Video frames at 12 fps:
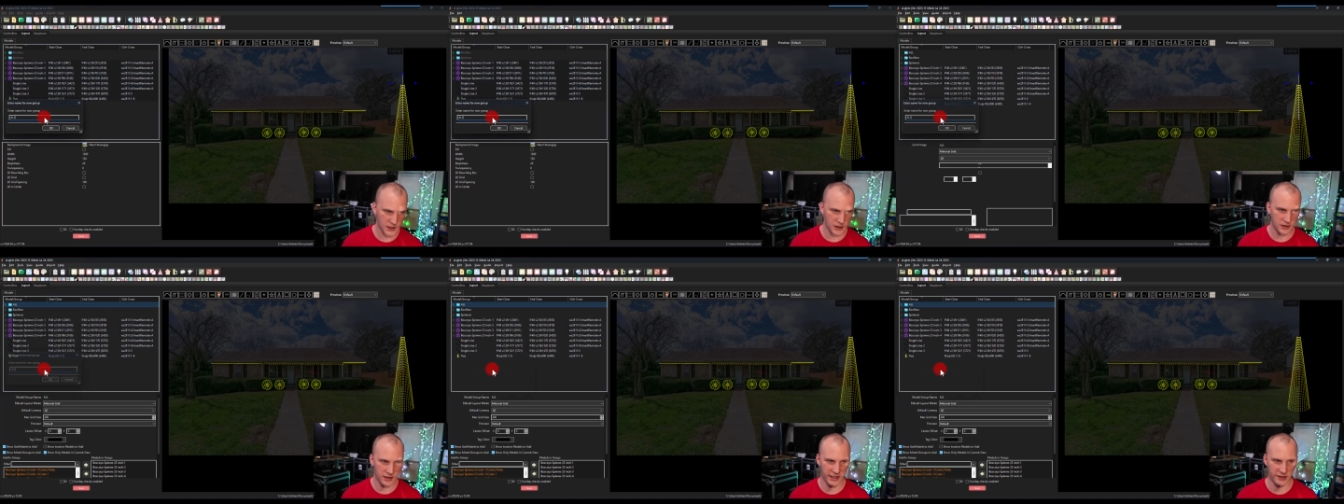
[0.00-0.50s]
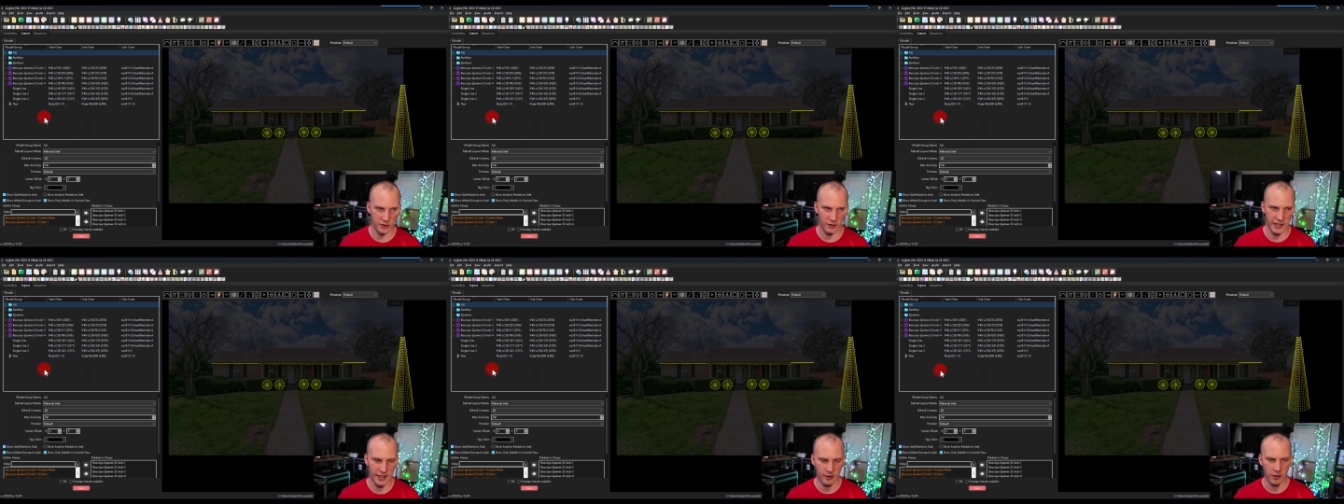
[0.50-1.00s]
I call
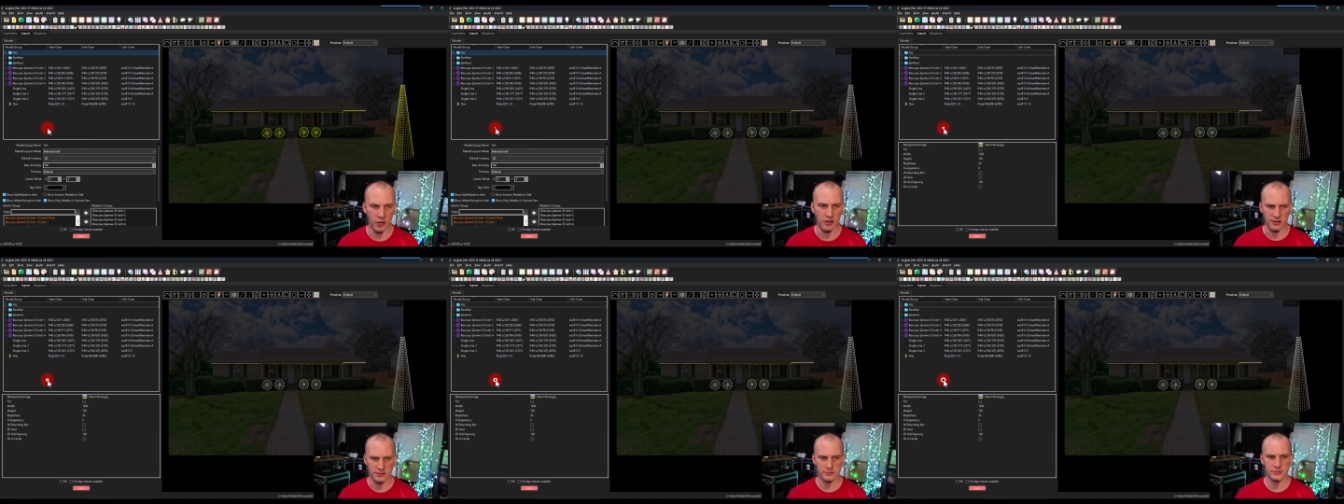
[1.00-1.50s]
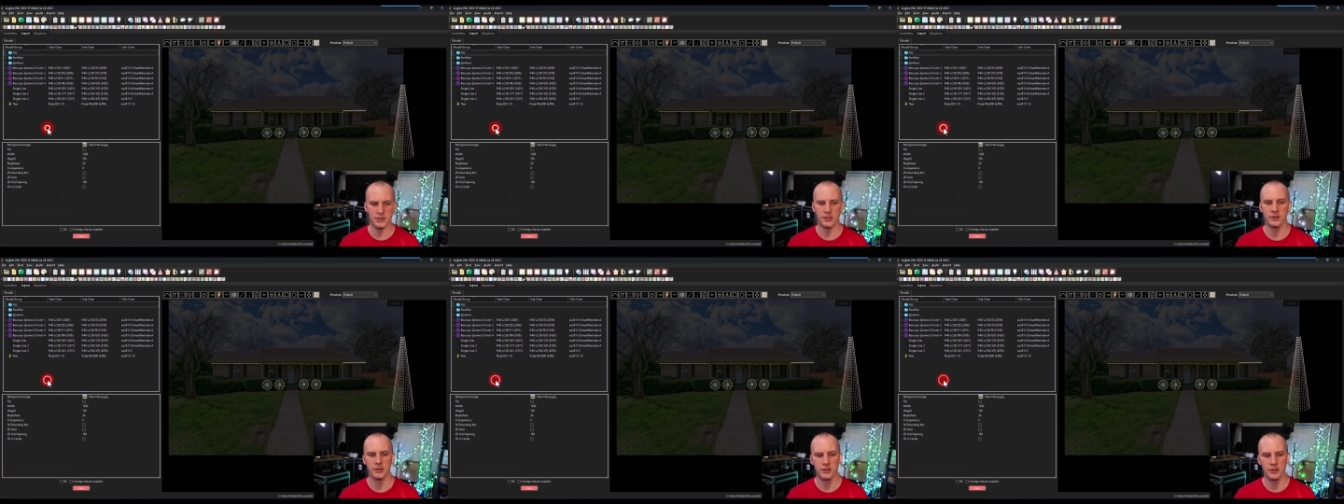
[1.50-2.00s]
that all.
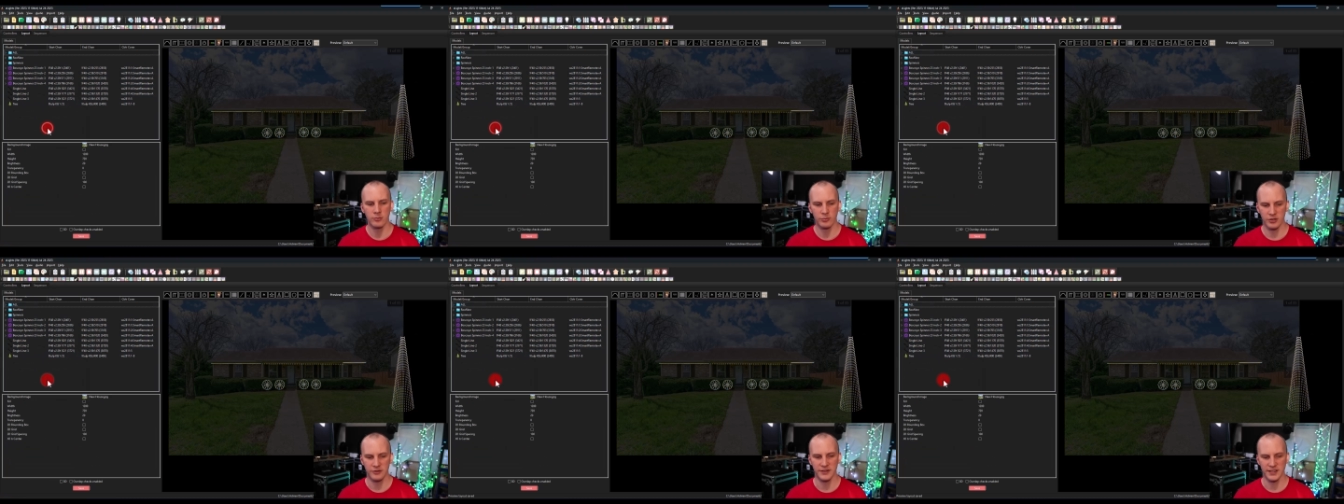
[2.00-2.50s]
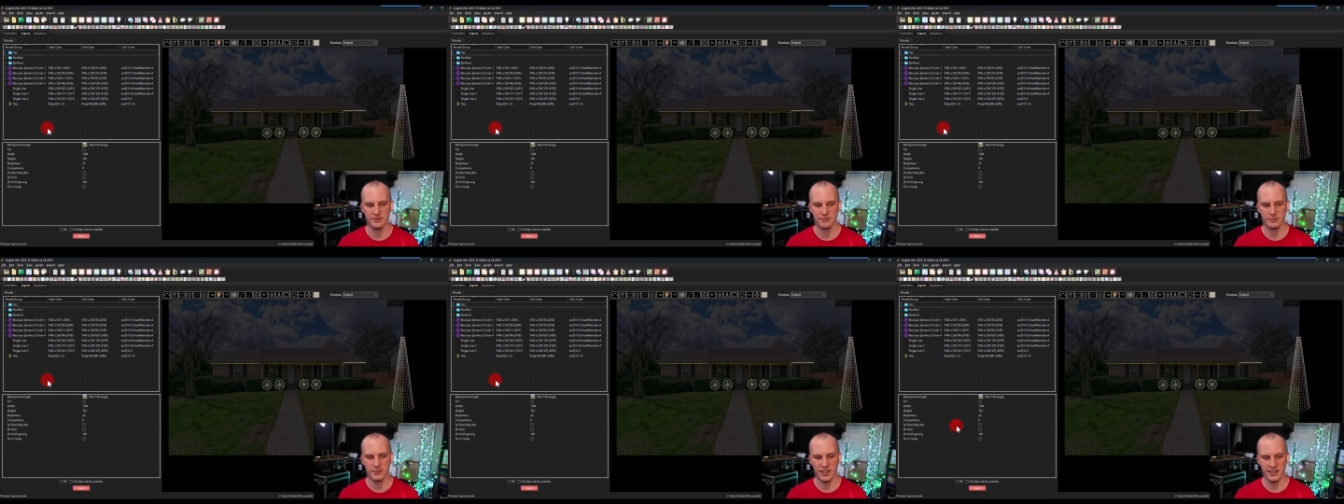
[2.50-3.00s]
Perfect
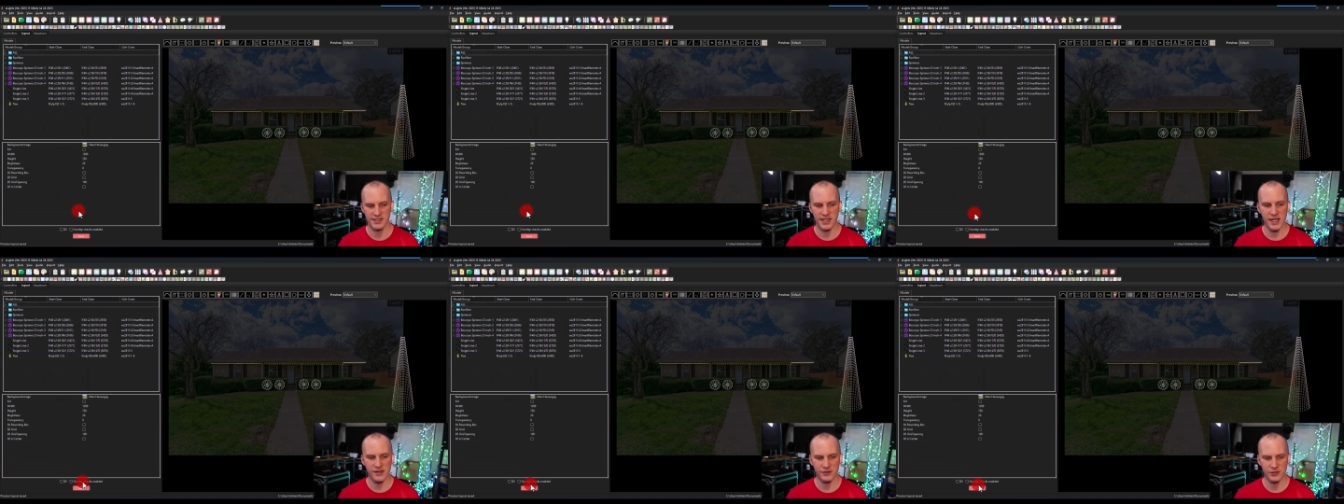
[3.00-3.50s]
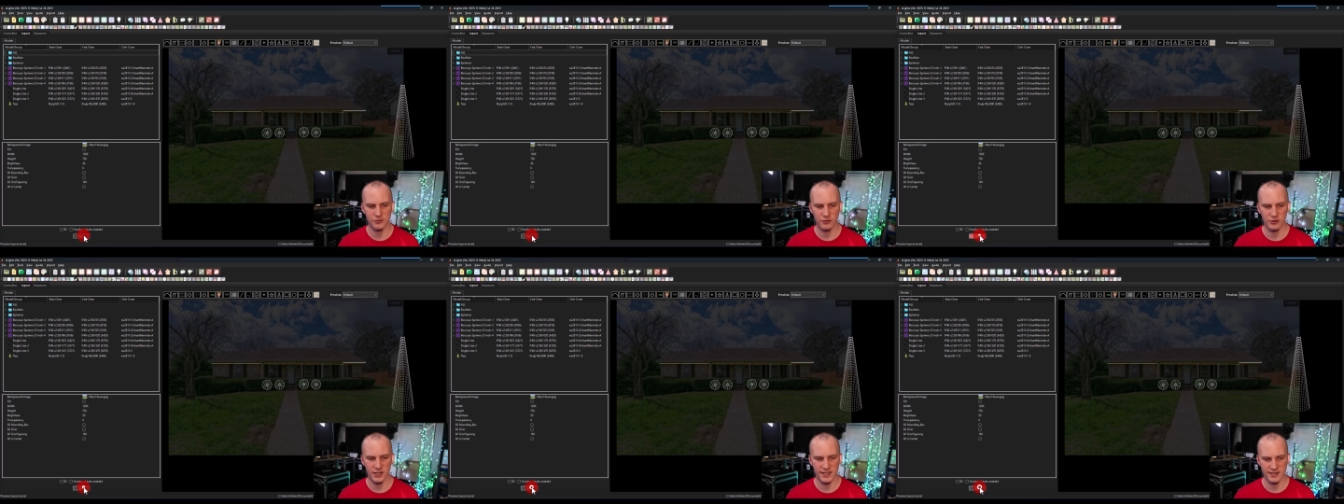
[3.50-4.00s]
hit save,
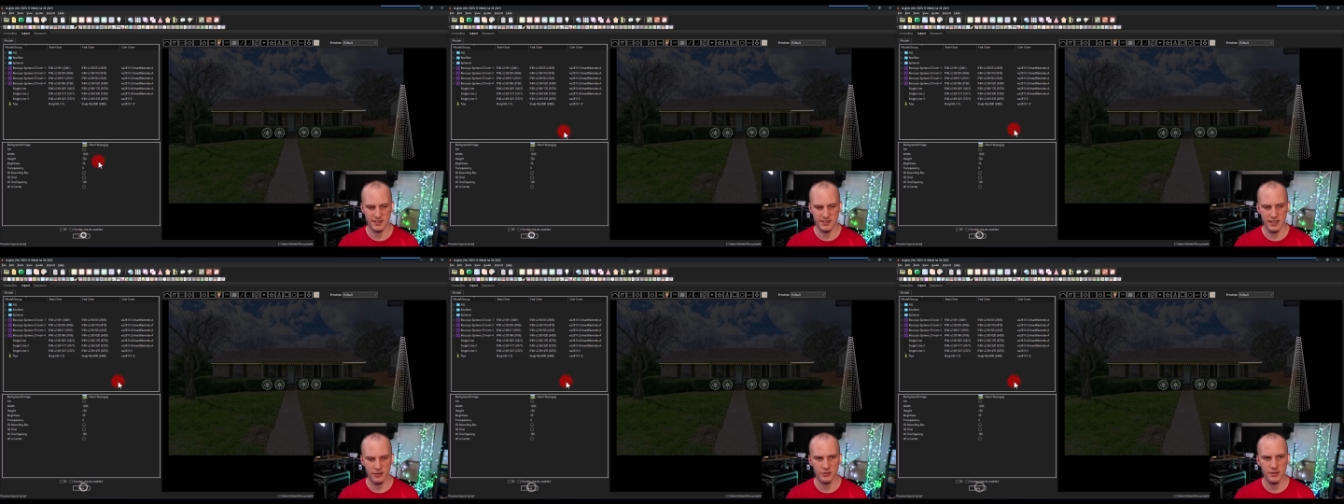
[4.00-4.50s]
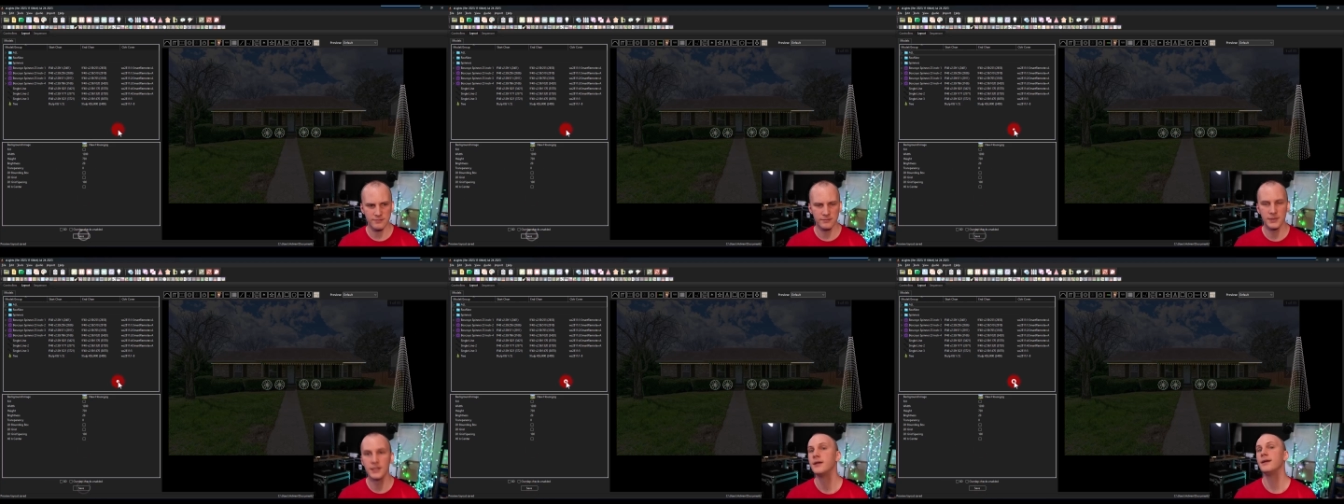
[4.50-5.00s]
control S, etc.
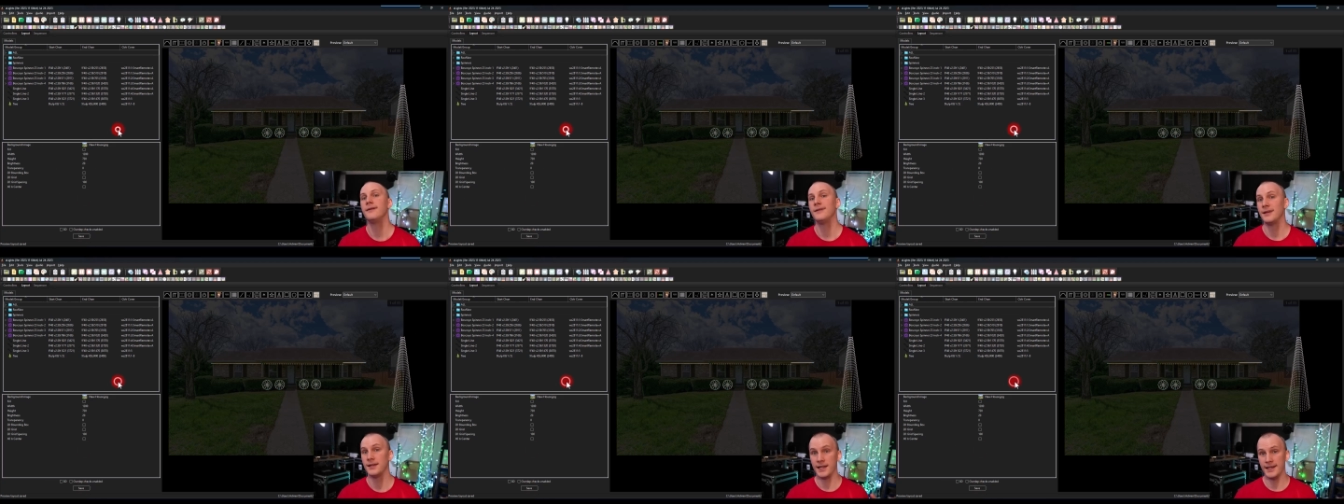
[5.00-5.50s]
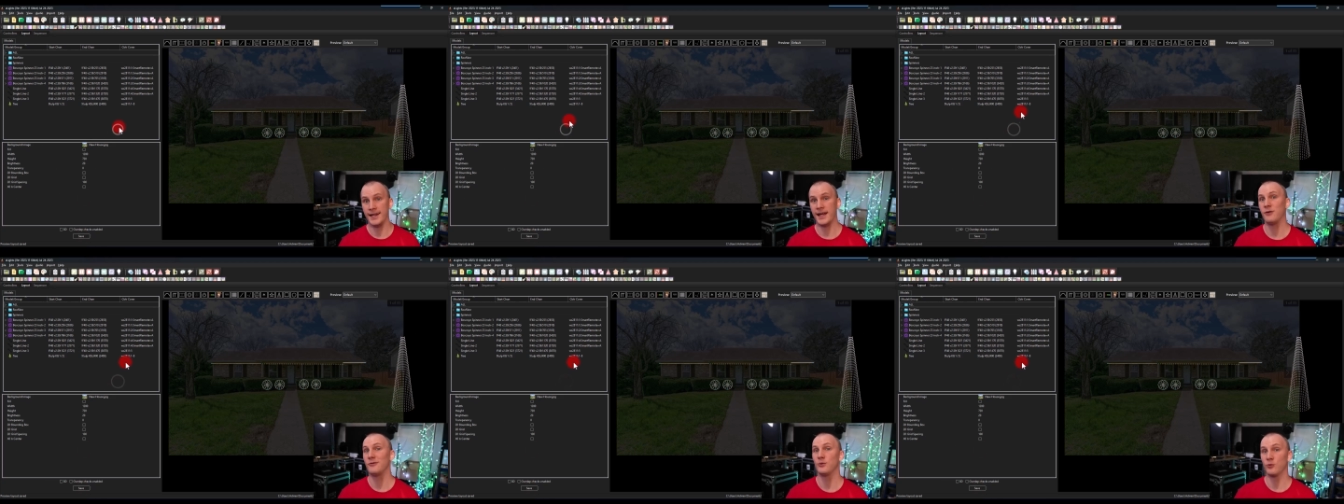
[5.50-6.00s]
And
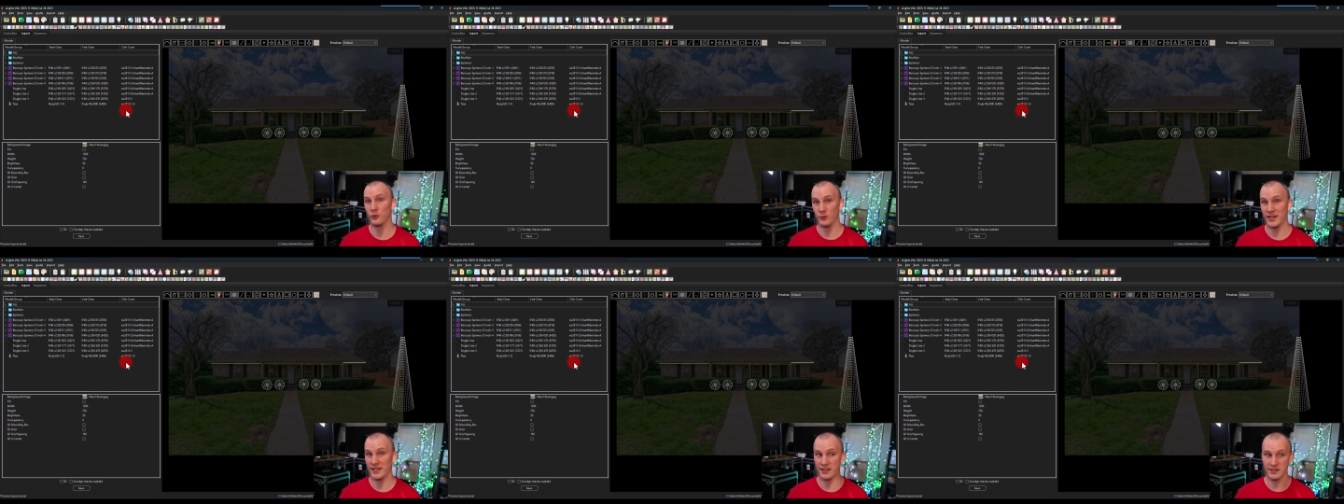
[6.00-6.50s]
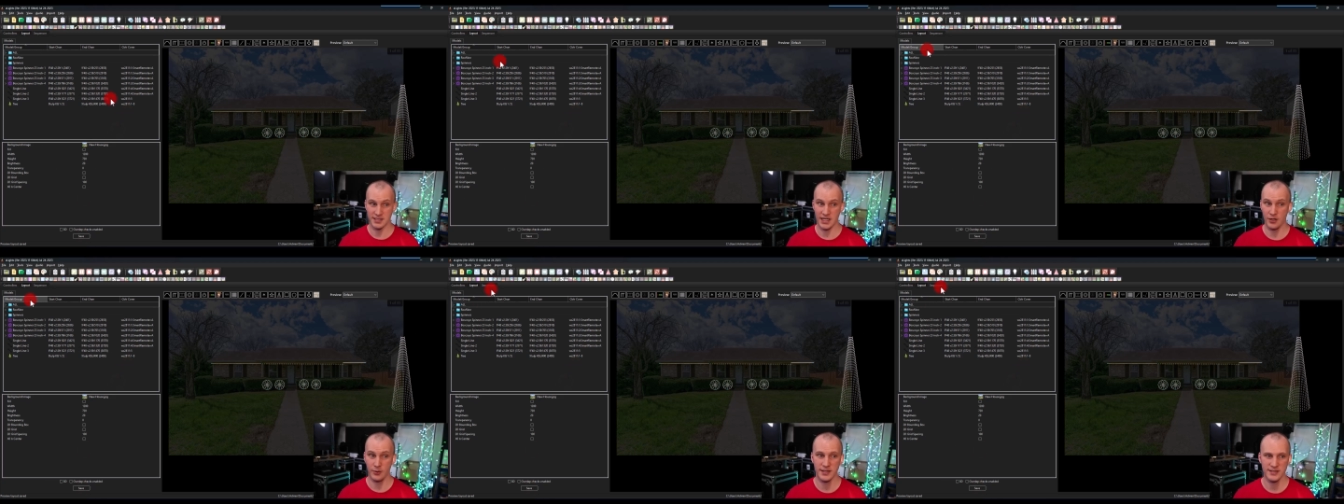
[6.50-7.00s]
now we're ready to
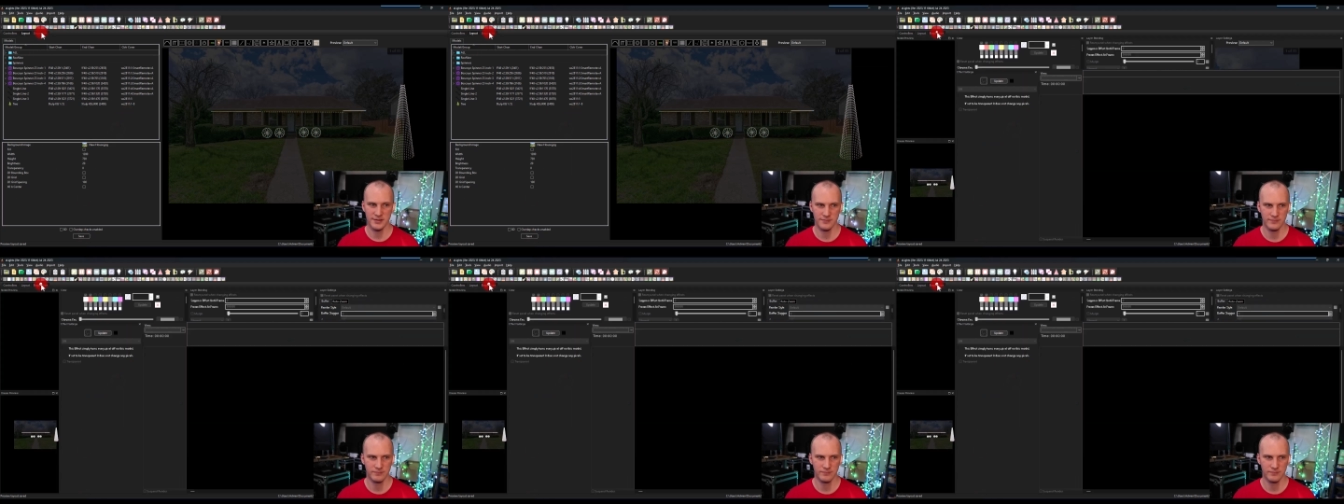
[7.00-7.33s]
sequence.